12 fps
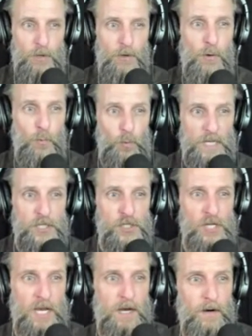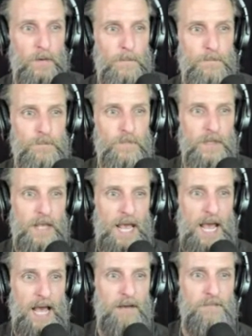We shall
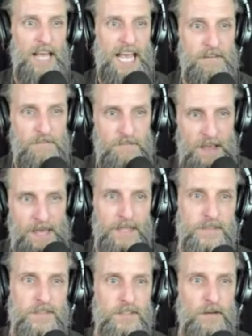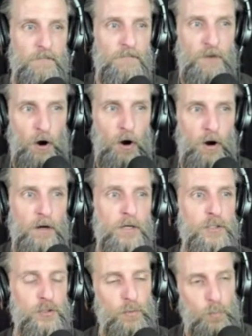have advanced far
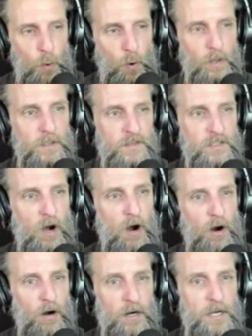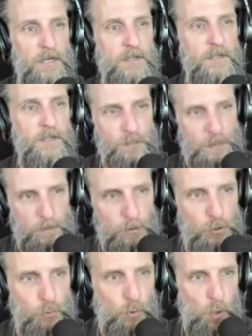towards our
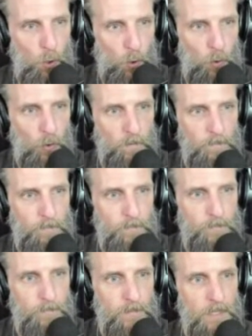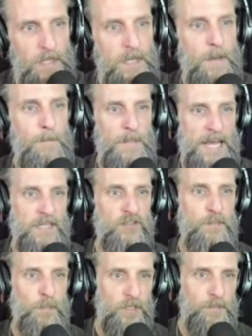spiritual goal. Man's
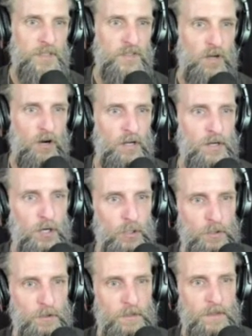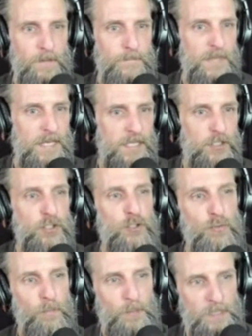purpose on earth is
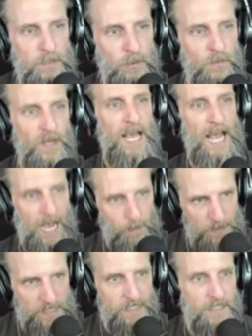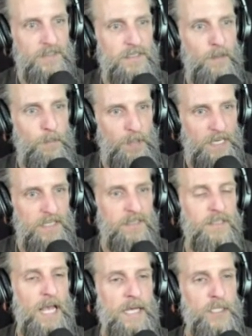to build happiness,
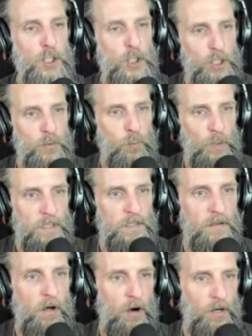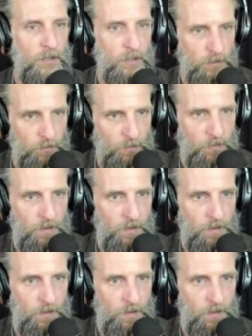peace, and goodwill on earth.